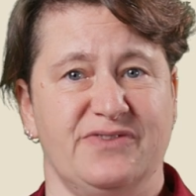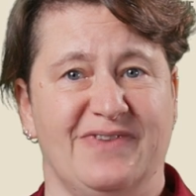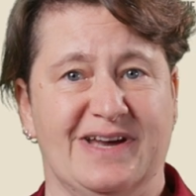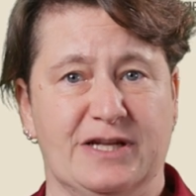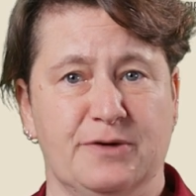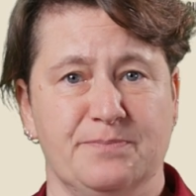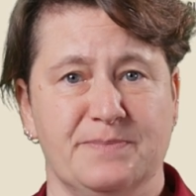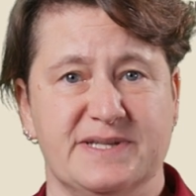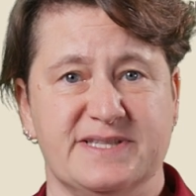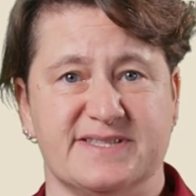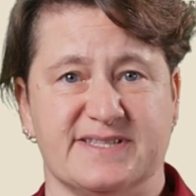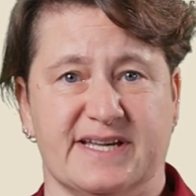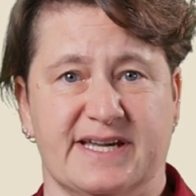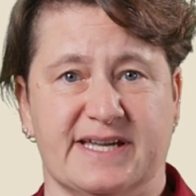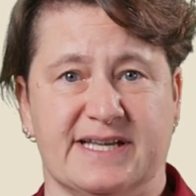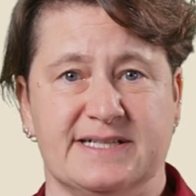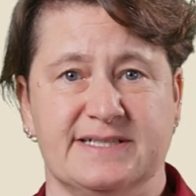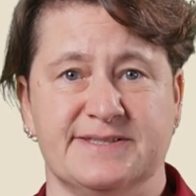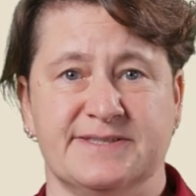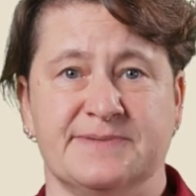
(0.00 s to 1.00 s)
development
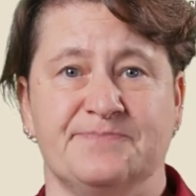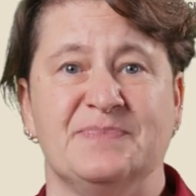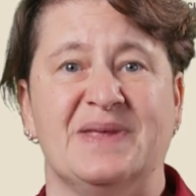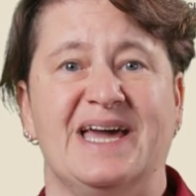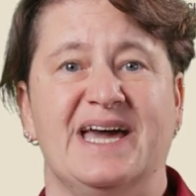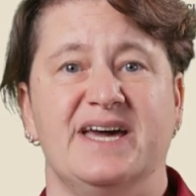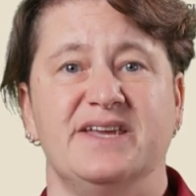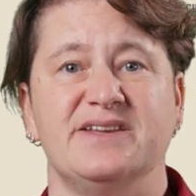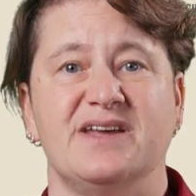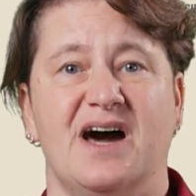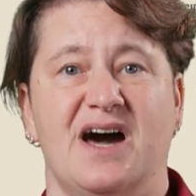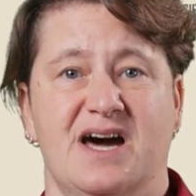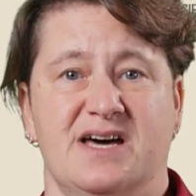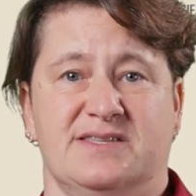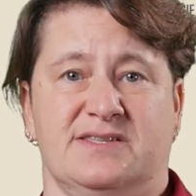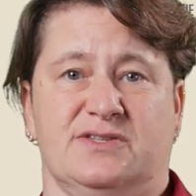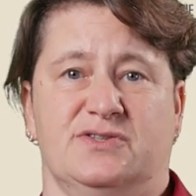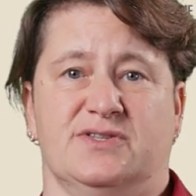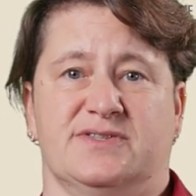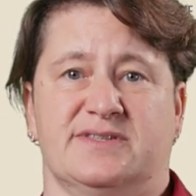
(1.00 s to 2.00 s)
cycles and
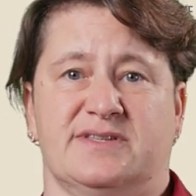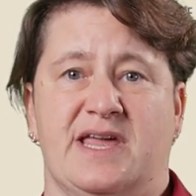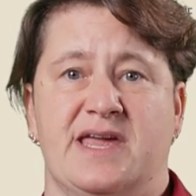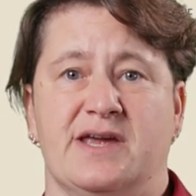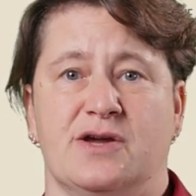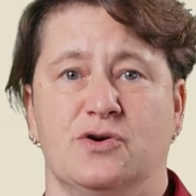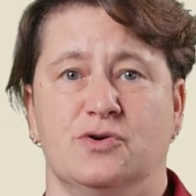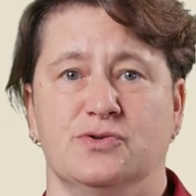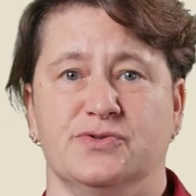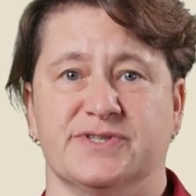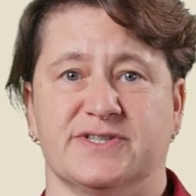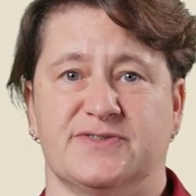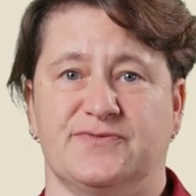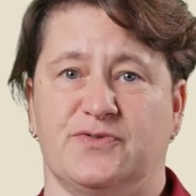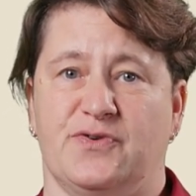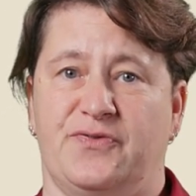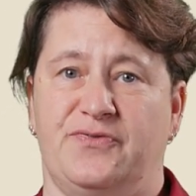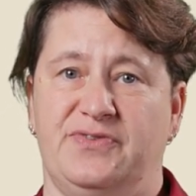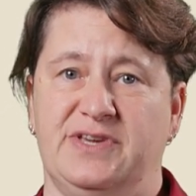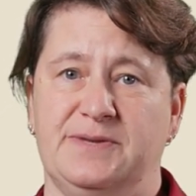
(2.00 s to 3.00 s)
ask your stakeholders
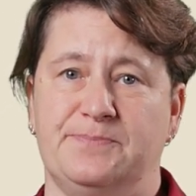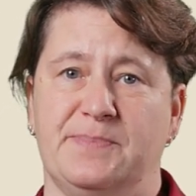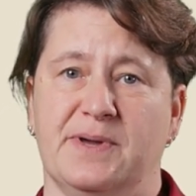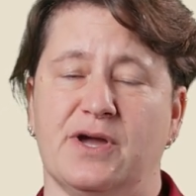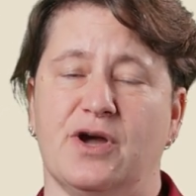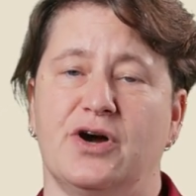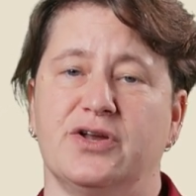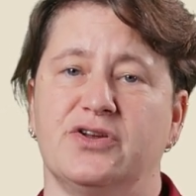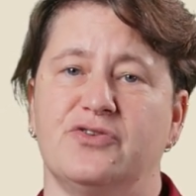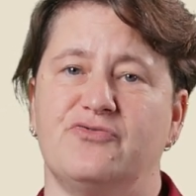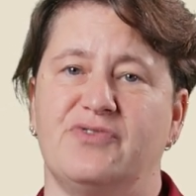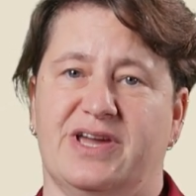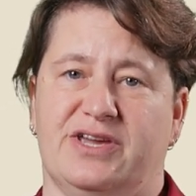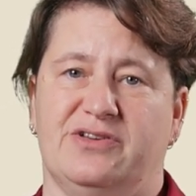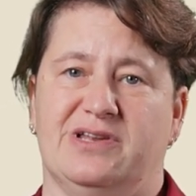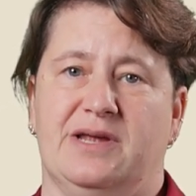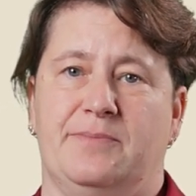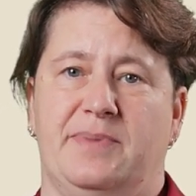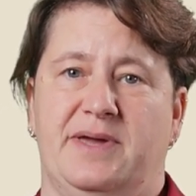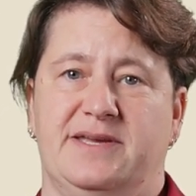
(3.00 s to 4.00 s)
for feedback on a
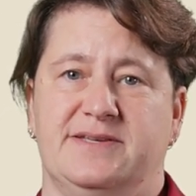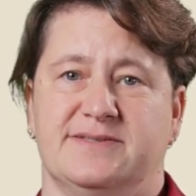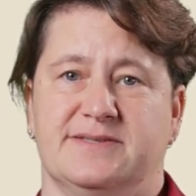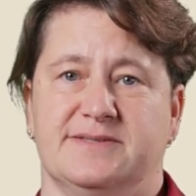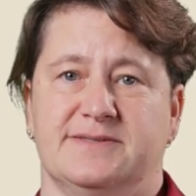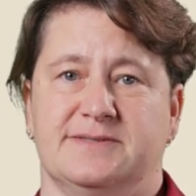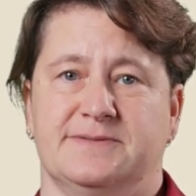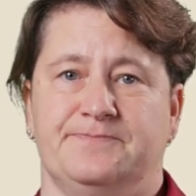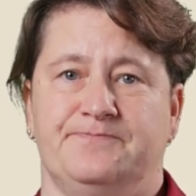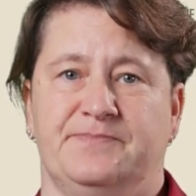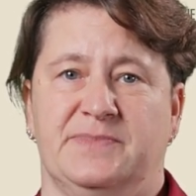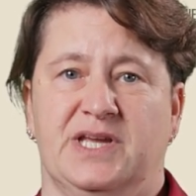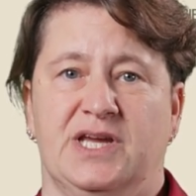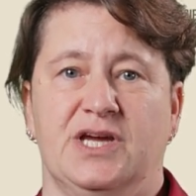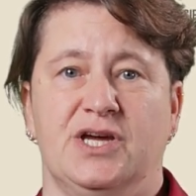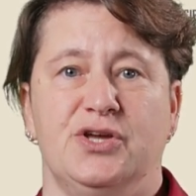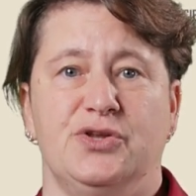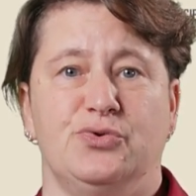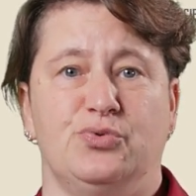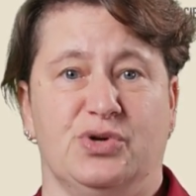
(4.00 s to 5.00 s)
regular basis.
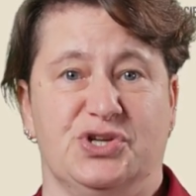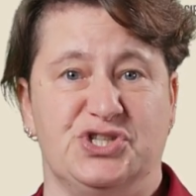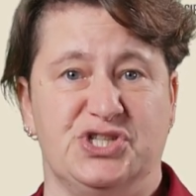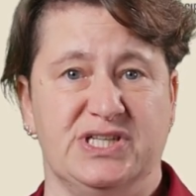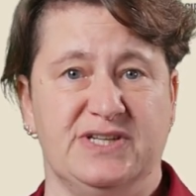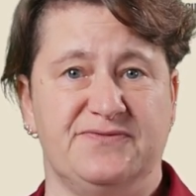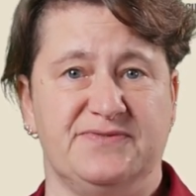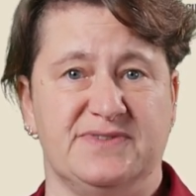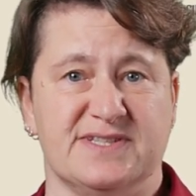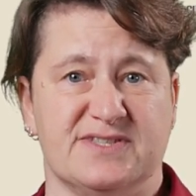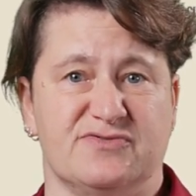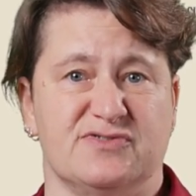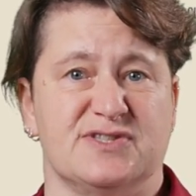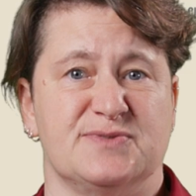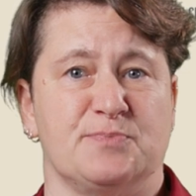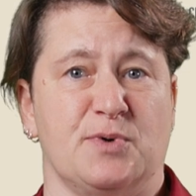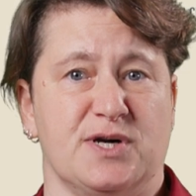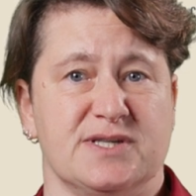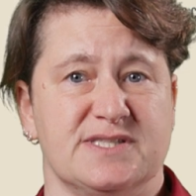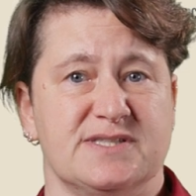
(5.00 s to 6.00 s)
To achieve this
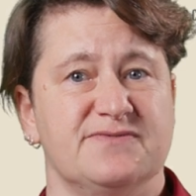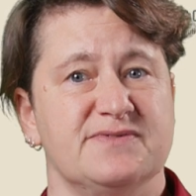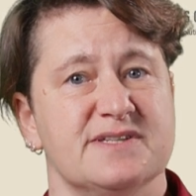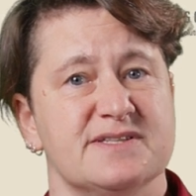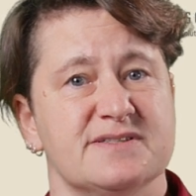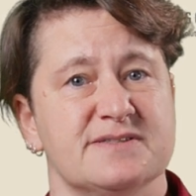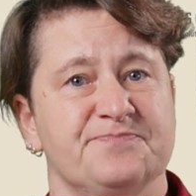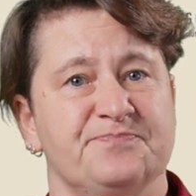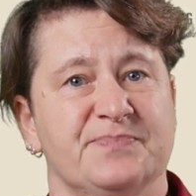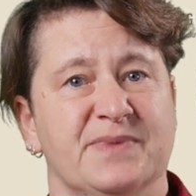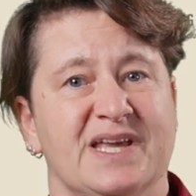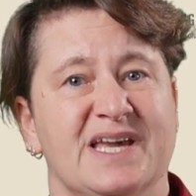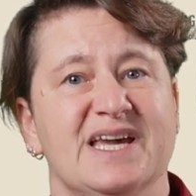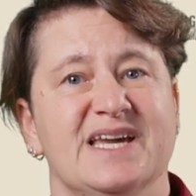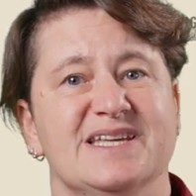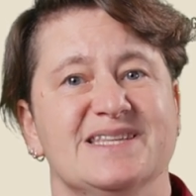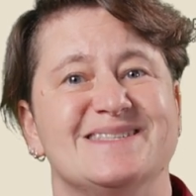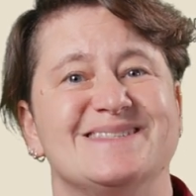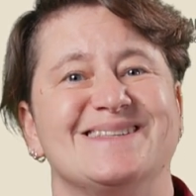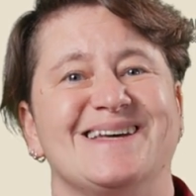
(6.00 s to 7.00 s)
responsiveness,
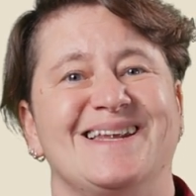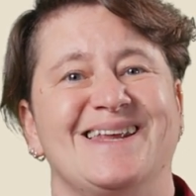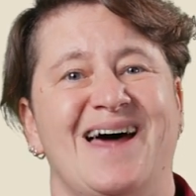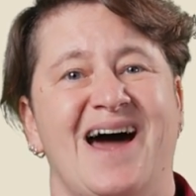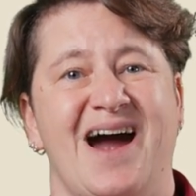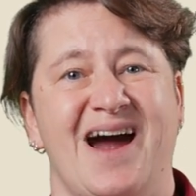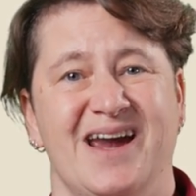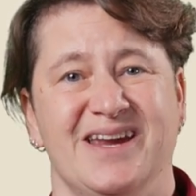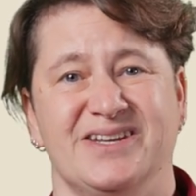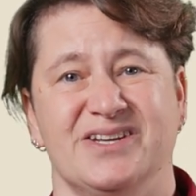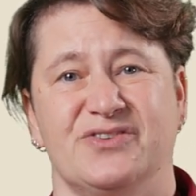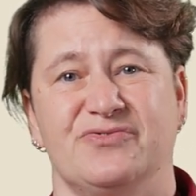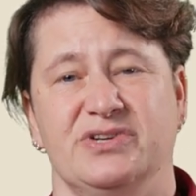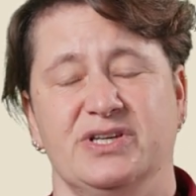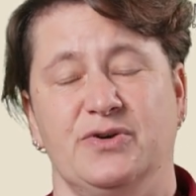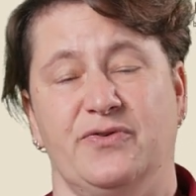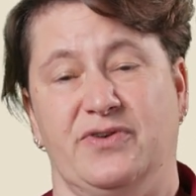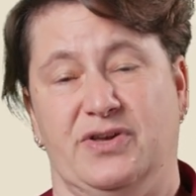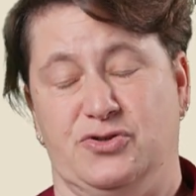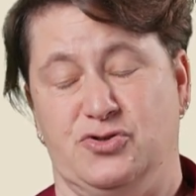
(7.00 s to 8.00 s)
install a high degree
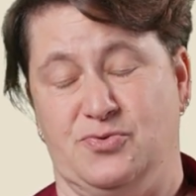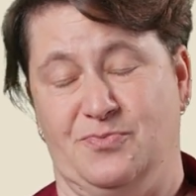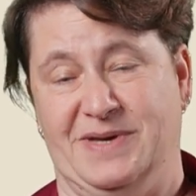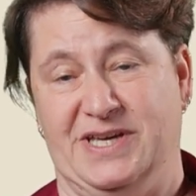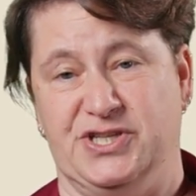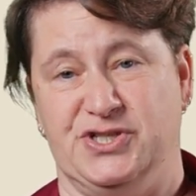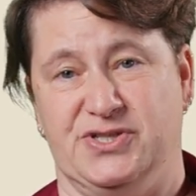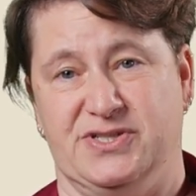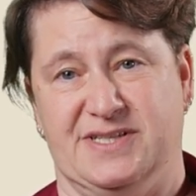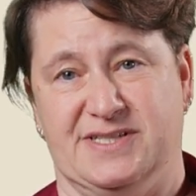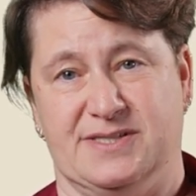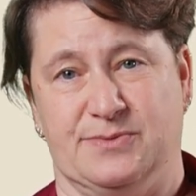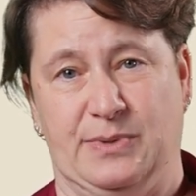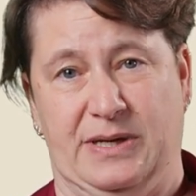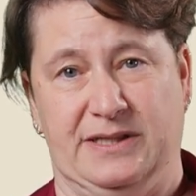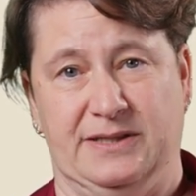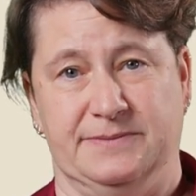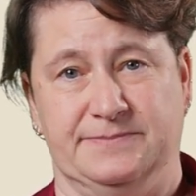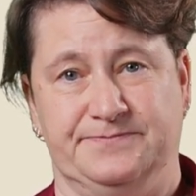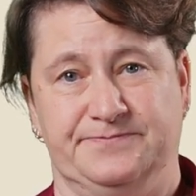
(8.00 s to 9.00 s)
of automation as
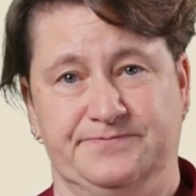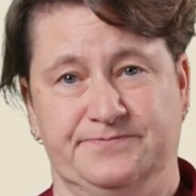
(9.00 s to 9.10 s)
well.